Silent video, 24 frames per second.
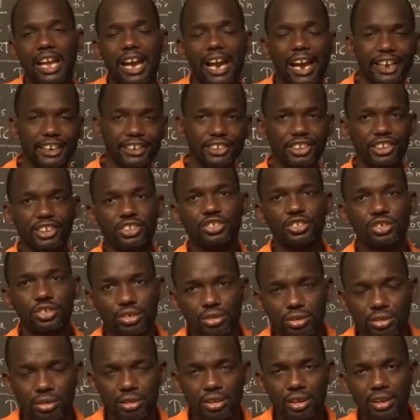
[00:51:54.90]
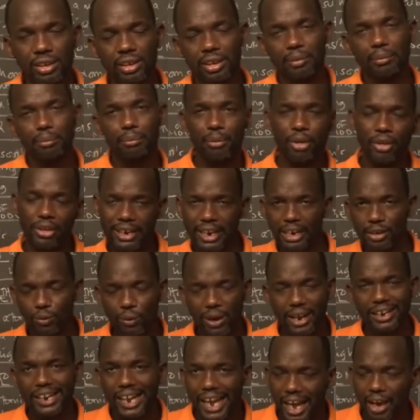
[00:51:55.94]
I teach you more than
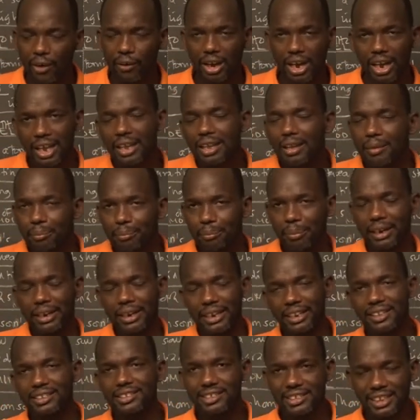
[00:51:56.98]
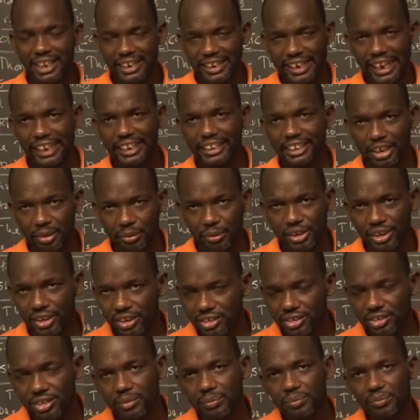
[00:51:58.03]
one hour, but less than ninety
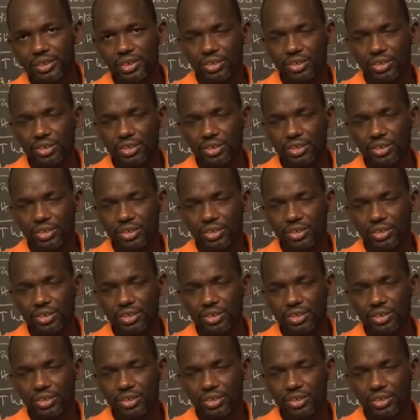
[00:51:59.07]
minutes.